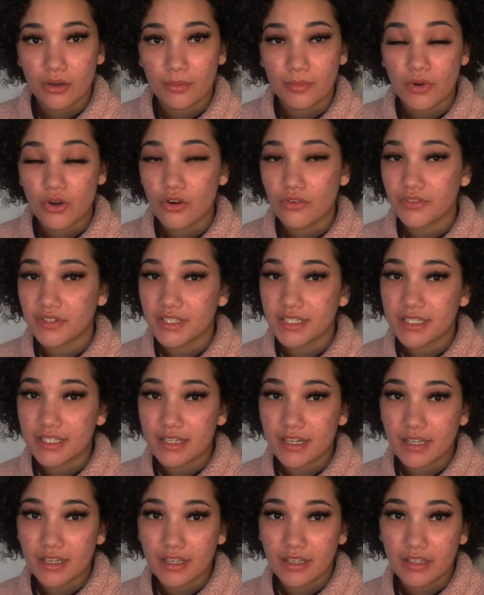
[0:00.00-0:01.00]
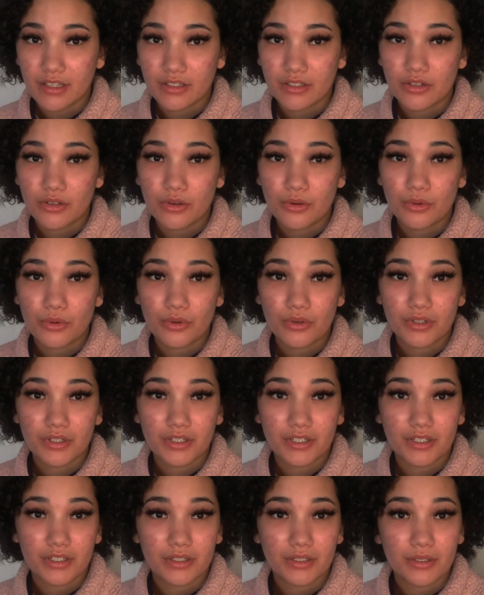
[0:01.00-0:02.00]
overeating,
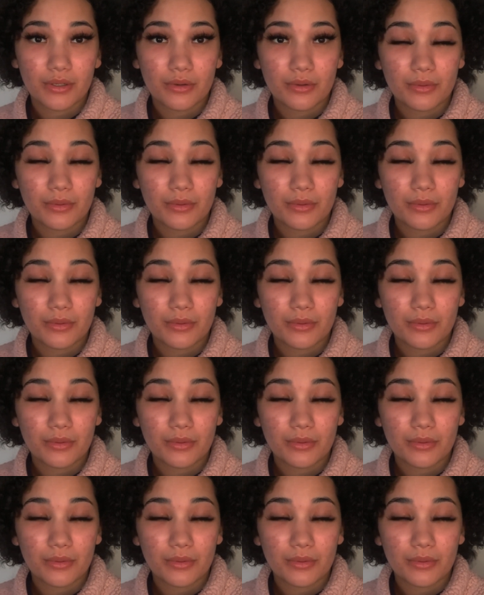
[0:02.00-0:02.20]
or